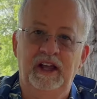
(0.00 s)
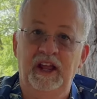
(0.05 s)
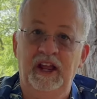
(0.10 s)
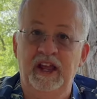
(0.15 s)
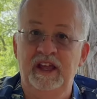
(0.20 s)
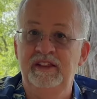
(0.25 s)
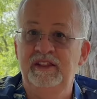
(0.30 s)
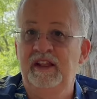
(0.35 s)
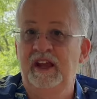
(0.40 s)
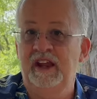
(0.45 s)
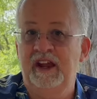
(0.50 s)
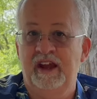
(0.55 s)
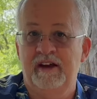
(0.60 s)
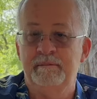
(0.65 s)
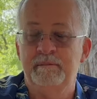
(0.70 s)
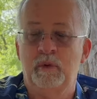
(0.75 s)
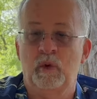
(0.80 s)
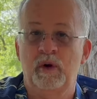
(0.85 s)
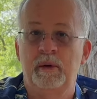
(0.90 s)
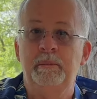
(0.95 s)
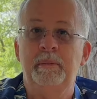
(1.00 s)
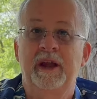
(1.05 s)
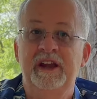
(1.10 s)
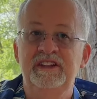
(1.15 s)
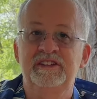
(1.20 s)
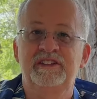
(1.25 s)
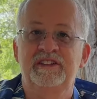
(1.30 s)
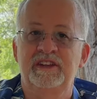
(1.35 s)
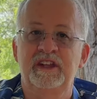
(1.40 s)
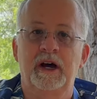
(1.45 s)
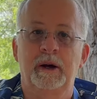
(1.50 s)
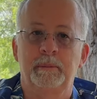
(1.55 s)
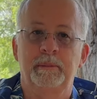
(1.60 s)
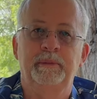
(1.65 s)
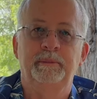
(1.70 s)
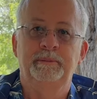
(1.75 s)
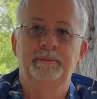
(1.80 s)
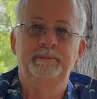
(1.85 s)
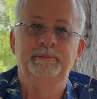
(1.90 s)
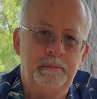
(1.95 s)
and they have more bass thump.
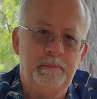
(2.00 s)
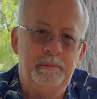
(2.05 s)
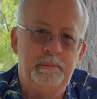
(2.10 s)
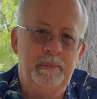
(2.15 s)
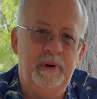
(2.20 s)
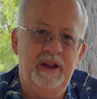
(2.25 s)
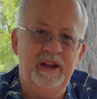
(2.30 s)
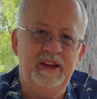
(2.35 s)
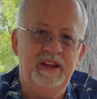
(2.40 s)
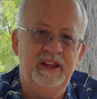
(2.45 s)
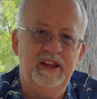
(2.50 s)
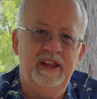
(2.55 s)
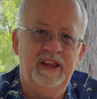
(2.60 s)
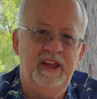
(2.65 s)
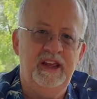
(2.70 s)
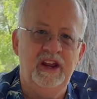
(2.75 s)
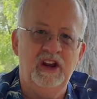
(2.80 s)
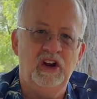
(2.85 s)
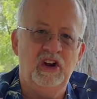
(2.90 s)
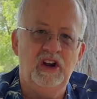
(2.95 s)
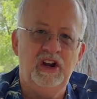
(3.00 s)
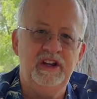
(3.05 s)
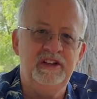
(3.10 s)
But here